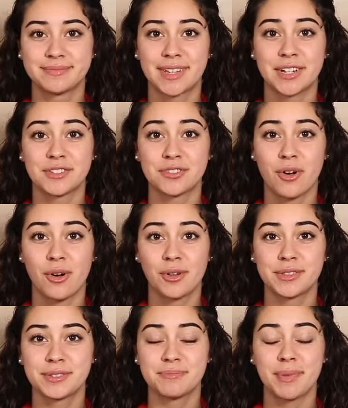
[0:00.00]
It is
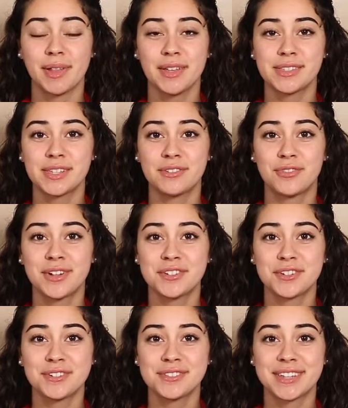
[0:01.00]
called Bella's
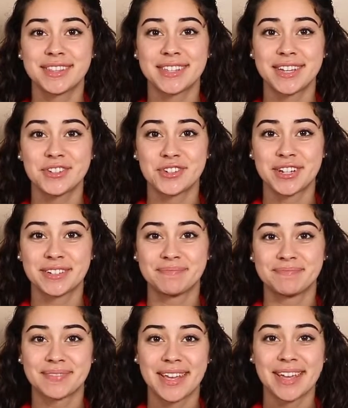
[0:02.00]
Adventures in the Kitchen.
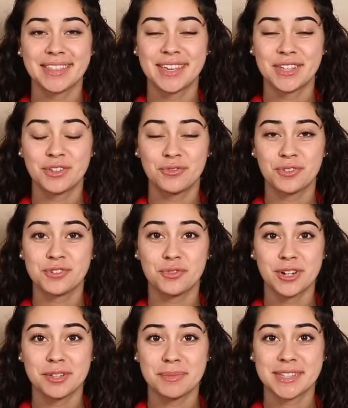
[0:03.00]
Thank you for
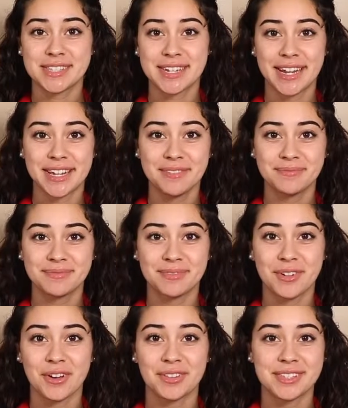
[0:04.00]
joining me today
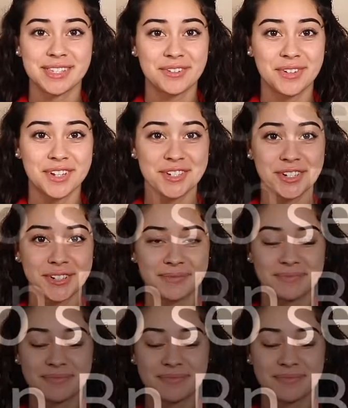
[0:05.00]
on this adventure.